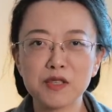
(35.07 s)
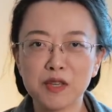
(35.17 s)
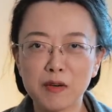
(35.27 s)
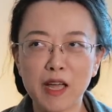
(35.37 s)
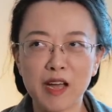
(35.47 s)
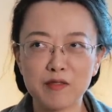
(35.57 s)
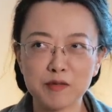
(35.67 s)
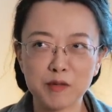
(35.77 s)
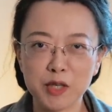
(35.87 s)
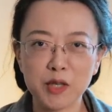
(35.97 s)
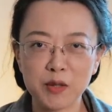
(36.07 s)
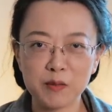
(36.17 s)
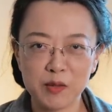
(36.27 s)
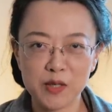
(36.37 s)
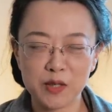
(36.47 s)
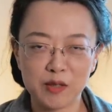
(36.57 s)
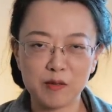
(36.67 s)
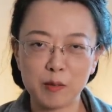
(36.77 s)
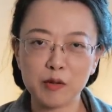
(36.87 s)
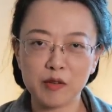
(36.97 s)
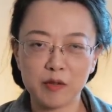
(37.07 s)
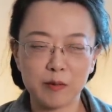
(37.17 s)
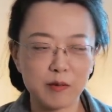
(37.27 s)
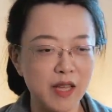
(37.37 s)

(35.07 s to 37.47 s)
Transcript: you know I have really good impression of both of them,